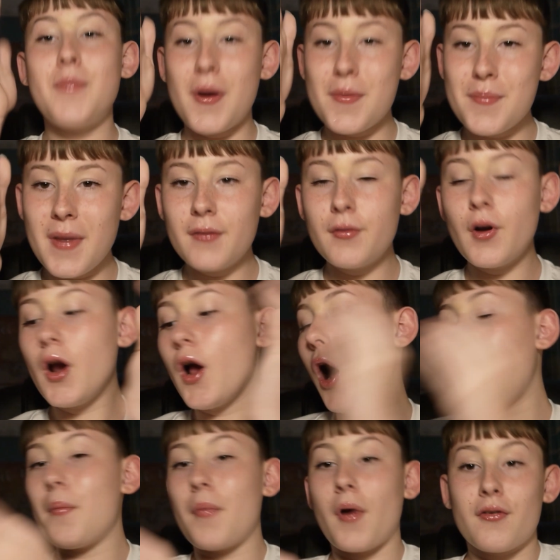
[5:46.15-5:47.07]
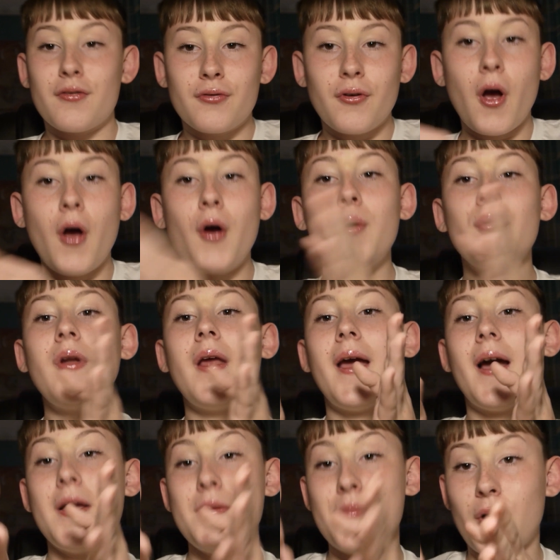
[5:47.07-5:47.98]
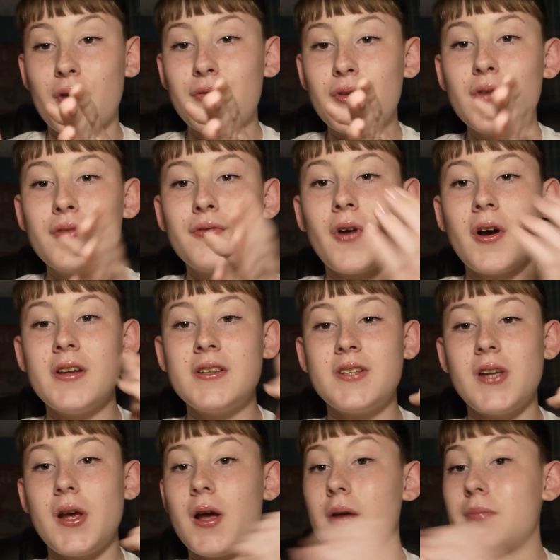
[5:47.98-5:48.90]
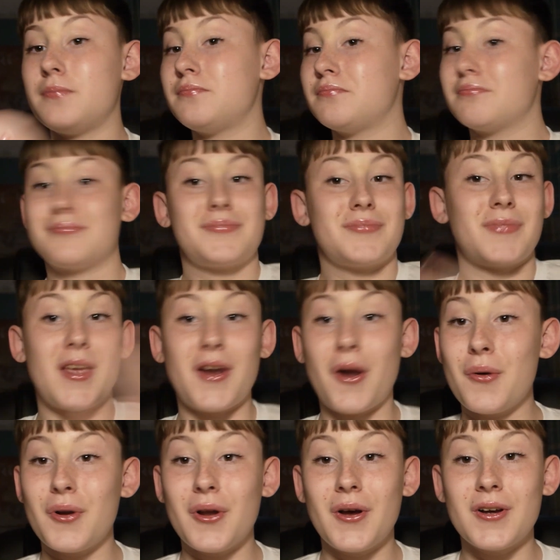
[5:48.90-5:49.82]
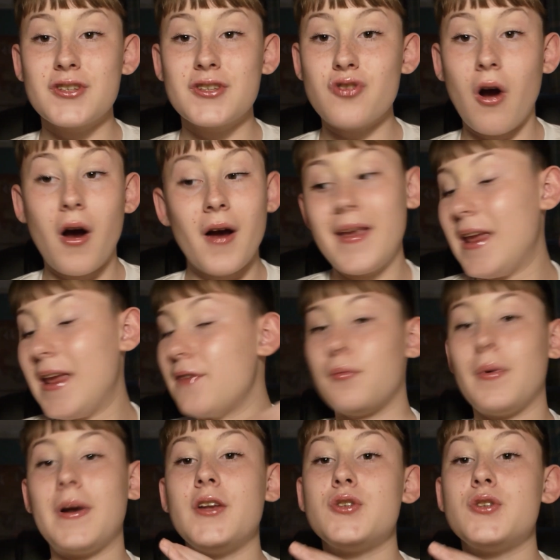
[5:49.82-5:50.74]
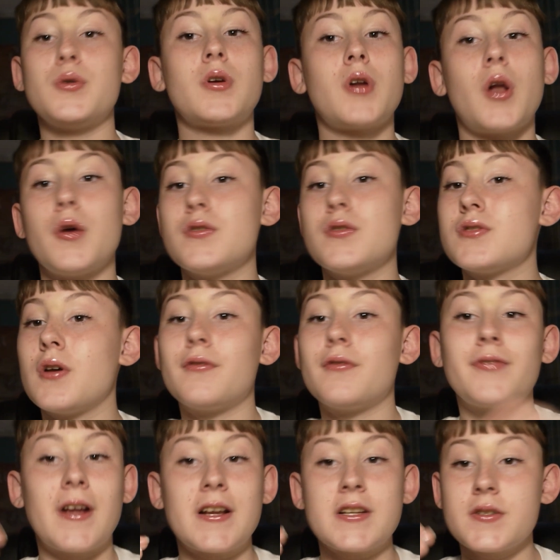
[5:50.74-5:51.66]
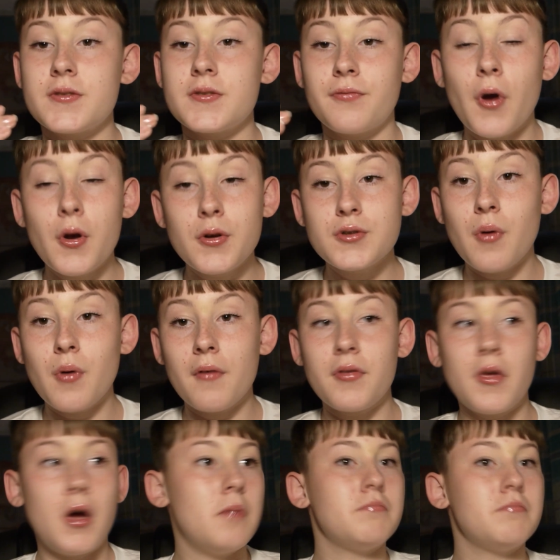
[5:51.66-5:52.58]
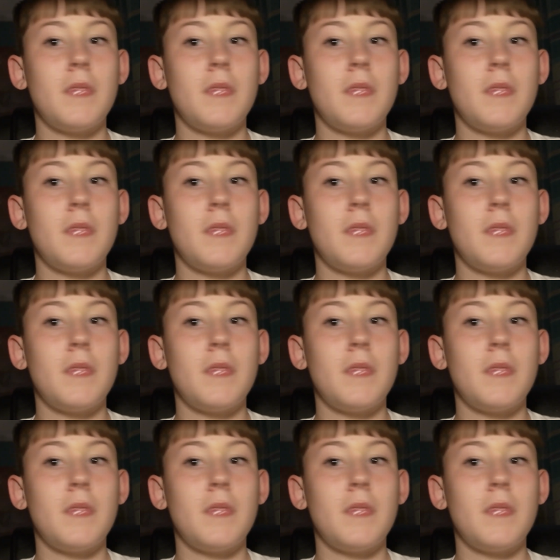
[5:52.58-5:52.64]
my mirror, on my phone, in my viewfinder, they don't look dry even when you do a close-up flash photo of them.